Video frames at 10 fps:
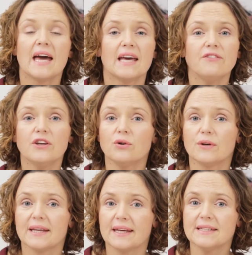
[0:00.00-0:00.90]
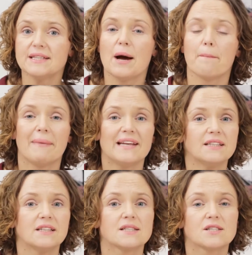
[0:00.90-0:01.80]
If you need
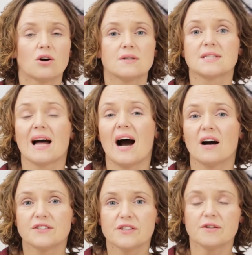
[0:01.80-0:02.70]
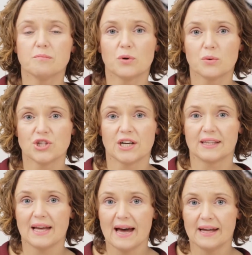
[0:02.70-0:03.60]
maintenance costs after the
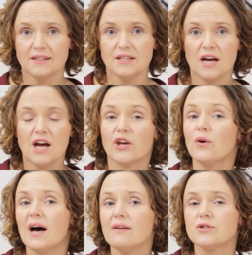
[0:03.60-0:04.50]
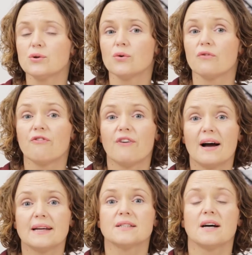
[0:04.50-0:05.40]
project ends, you have to
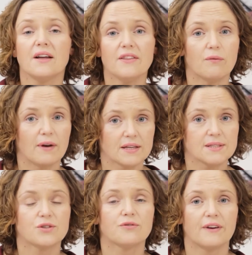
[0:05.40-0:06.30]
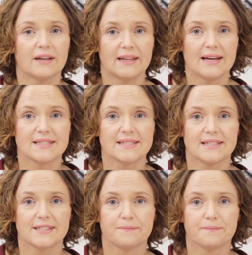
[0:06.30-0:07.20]
find other ways to finance it.